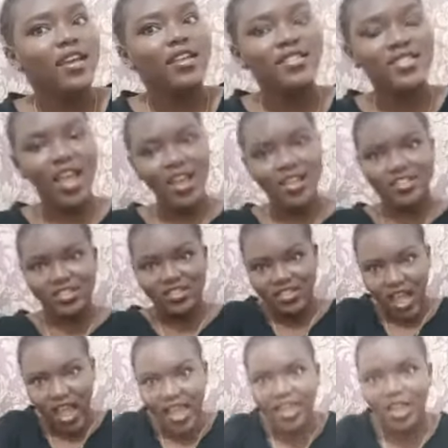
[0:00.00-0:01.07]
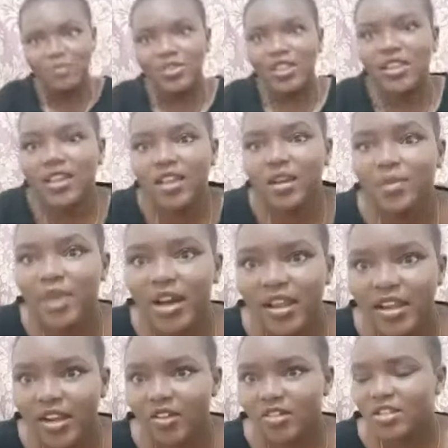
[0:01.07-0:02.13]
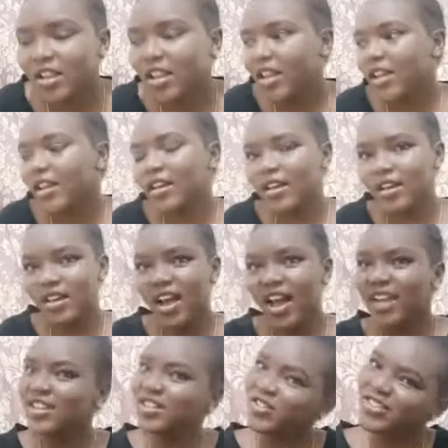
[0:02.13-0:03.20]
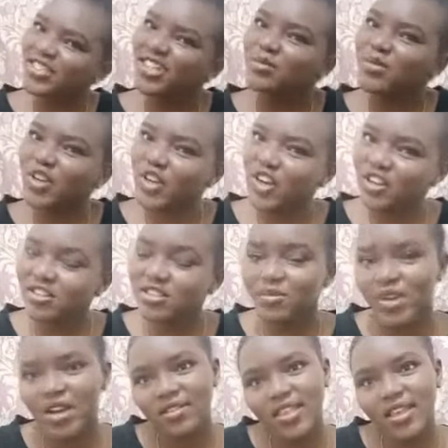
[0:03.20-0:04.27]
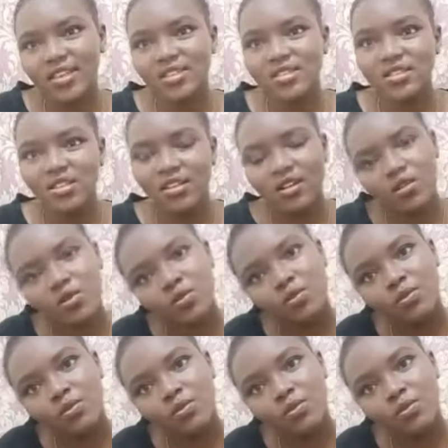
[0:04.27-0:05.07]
that just i kept thinking about it and i was like i need to tell my girls about this you know